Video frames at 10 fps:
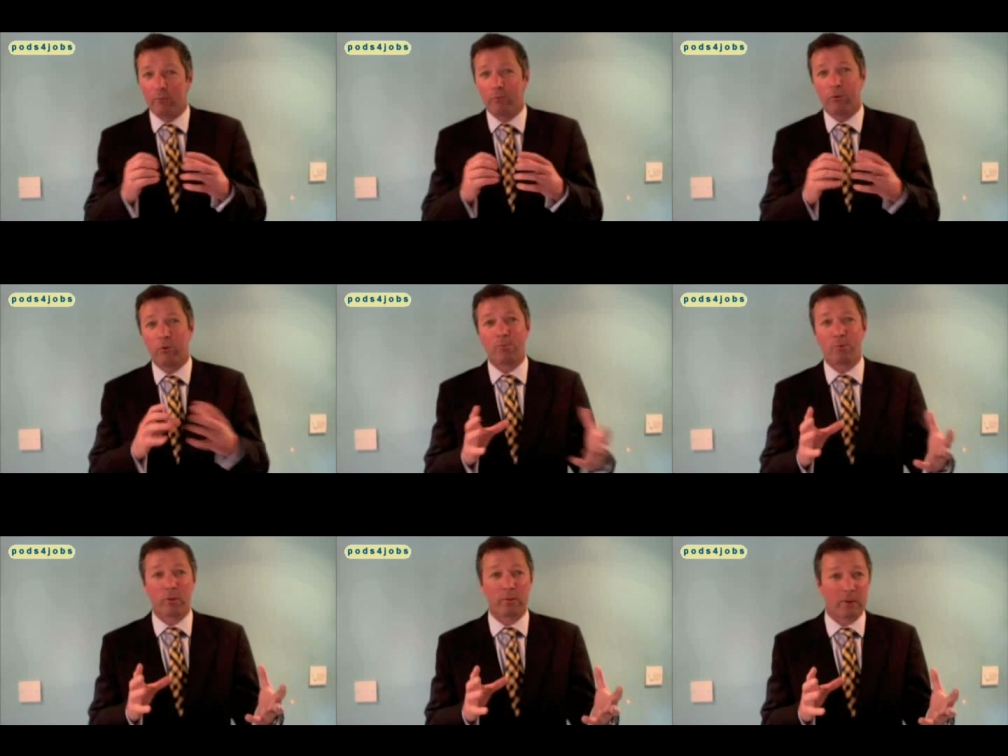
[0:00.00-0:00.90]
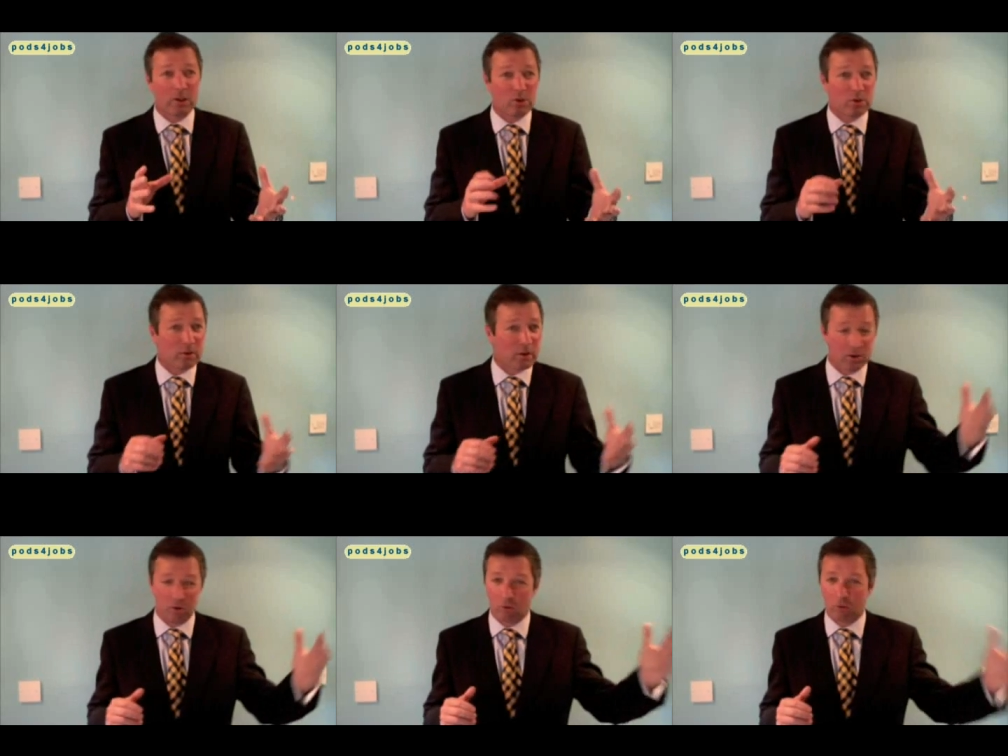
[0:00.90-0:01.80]
for each presentation. They
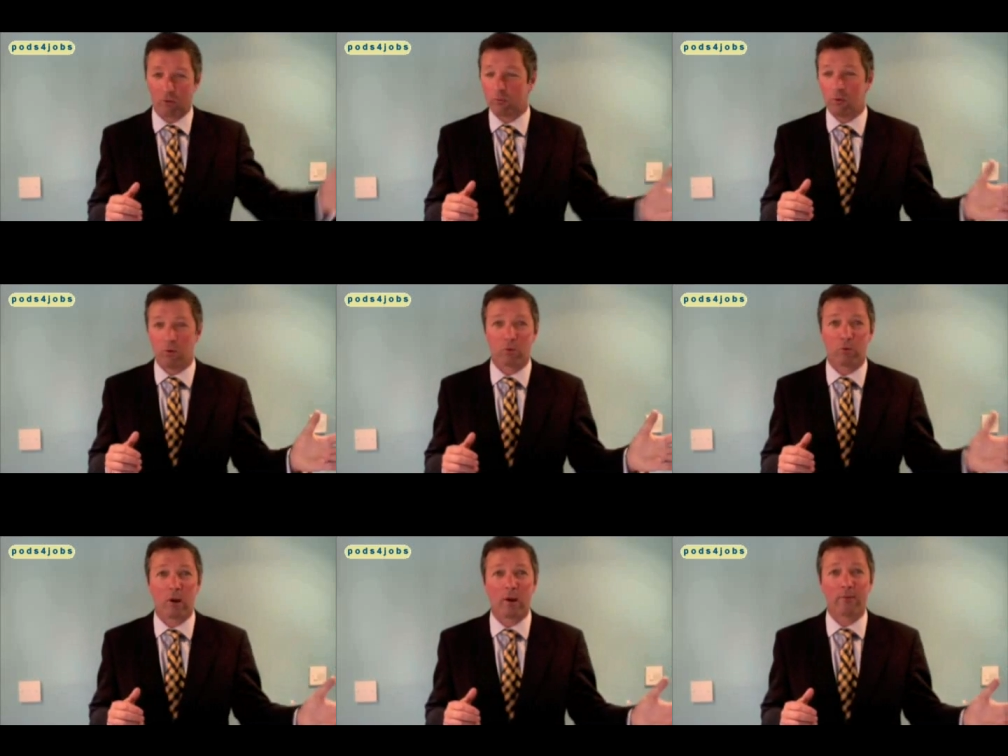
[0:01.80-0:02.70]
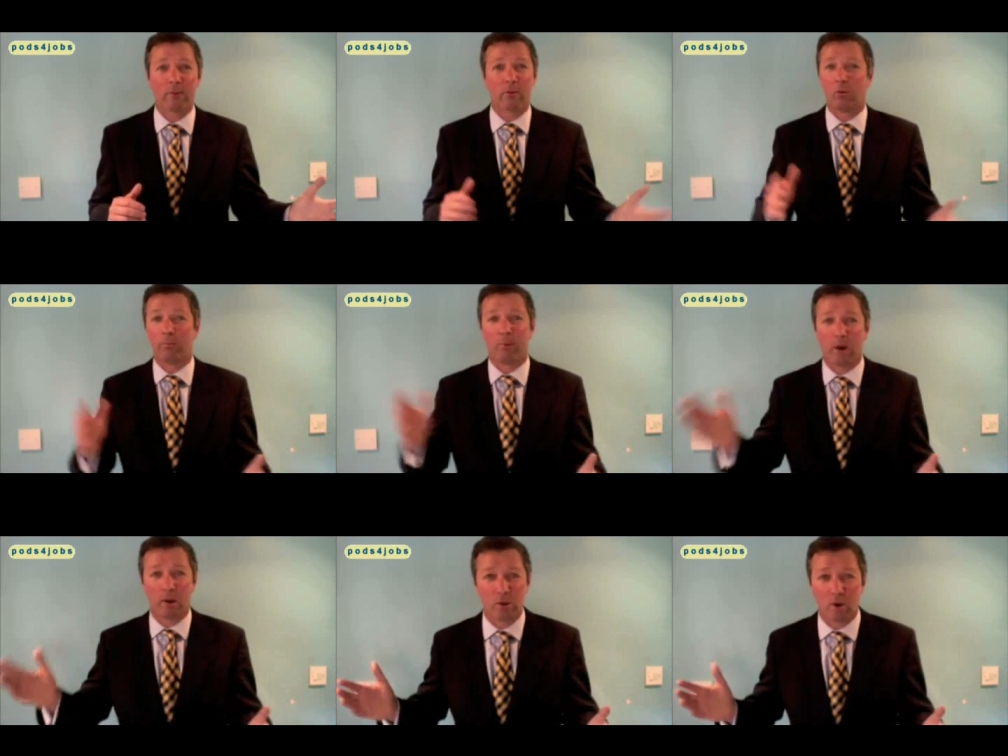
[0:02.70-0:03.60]
can use graphs or
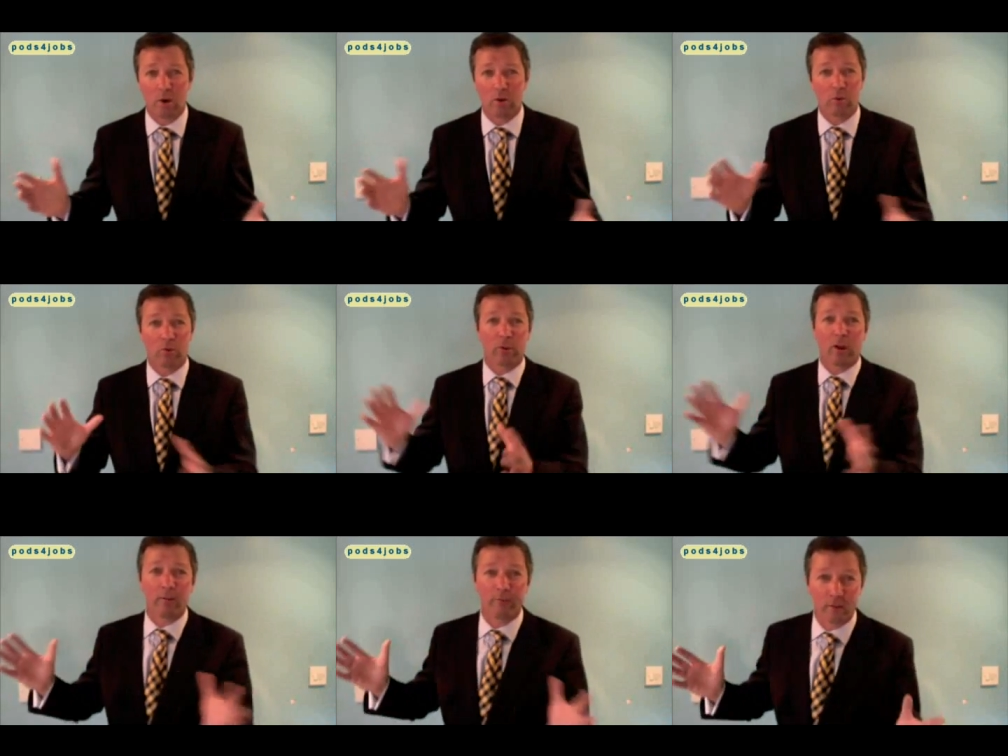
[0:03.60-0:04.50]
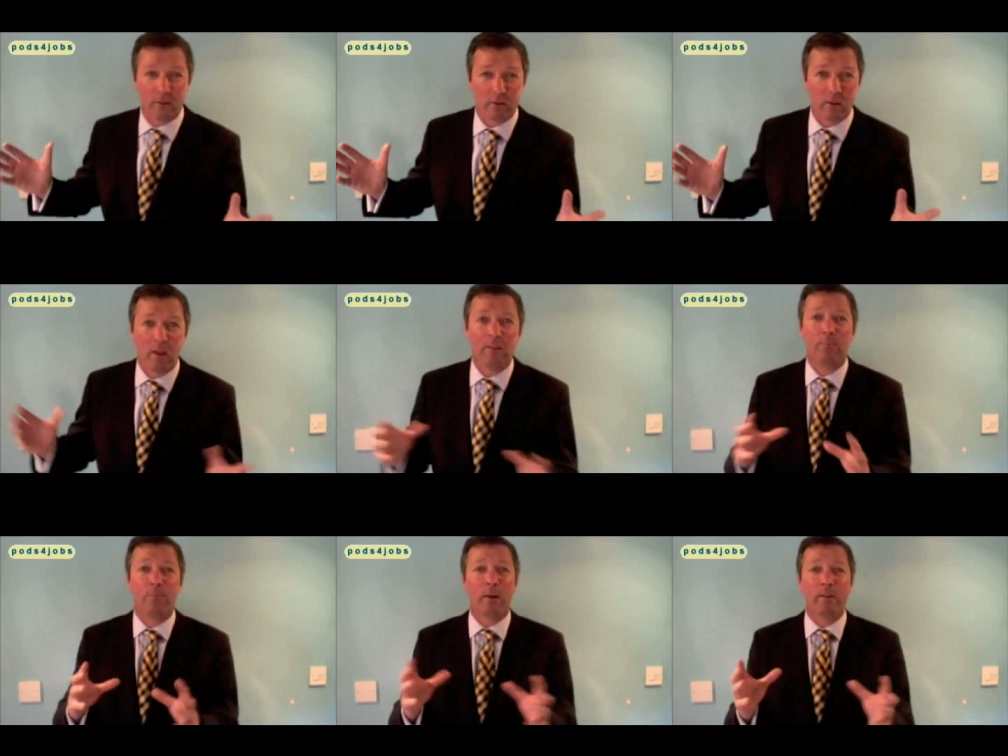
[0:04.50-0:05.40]
pie charts or site visits,
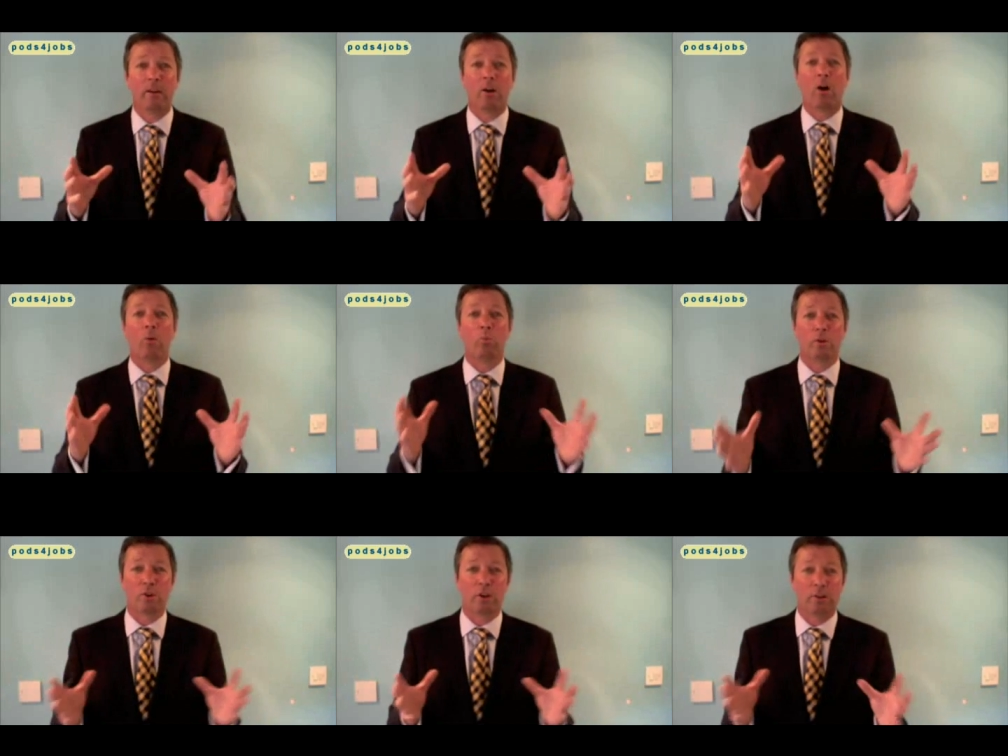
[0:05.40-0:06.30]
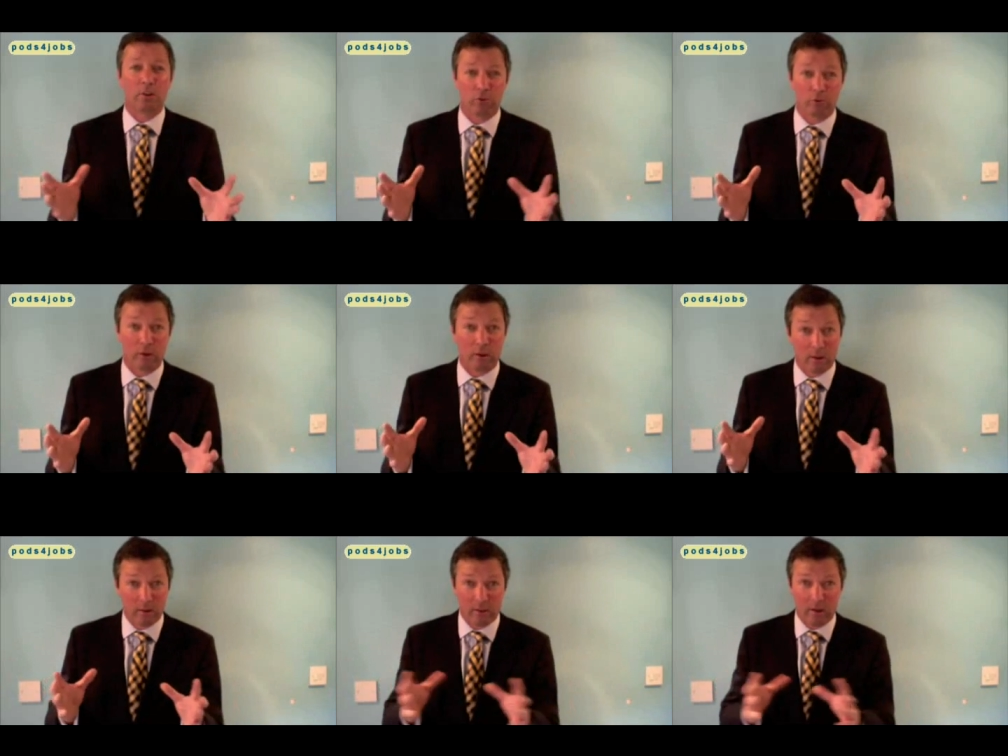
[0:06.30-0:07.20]
depending on which industry
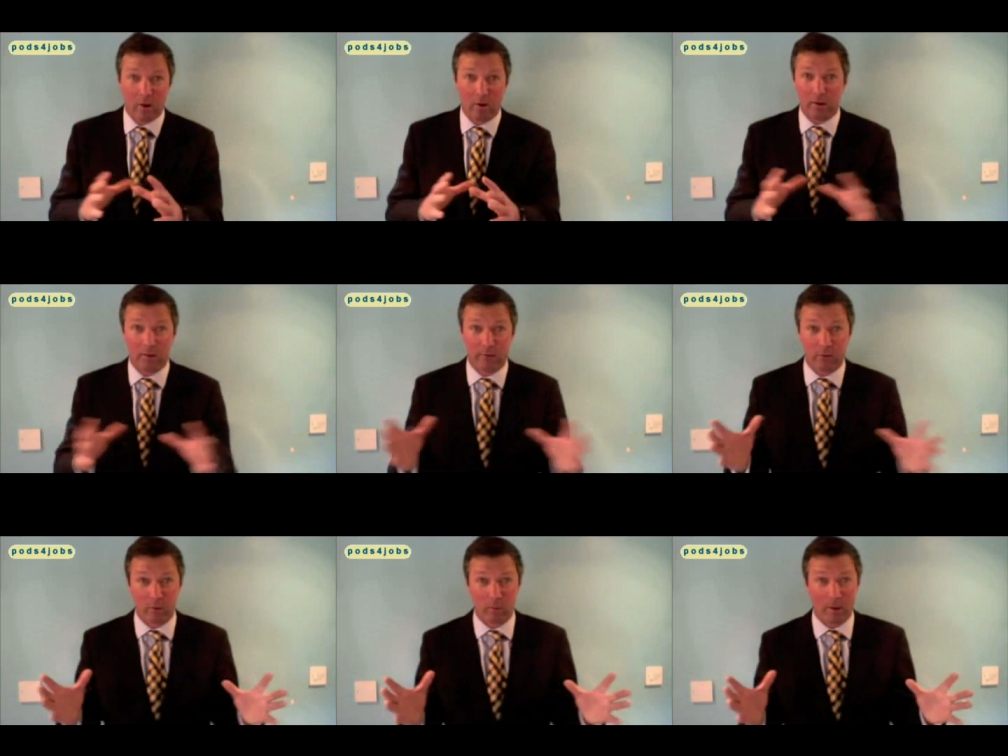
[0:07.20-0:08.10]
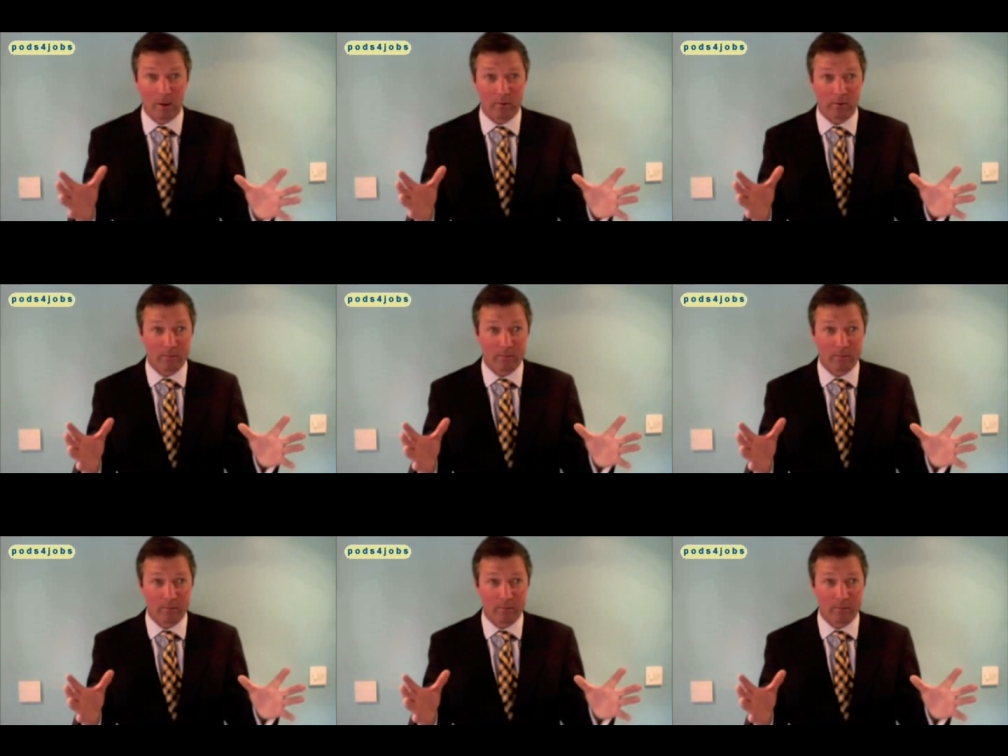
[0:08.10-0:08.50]
they are interviewing about.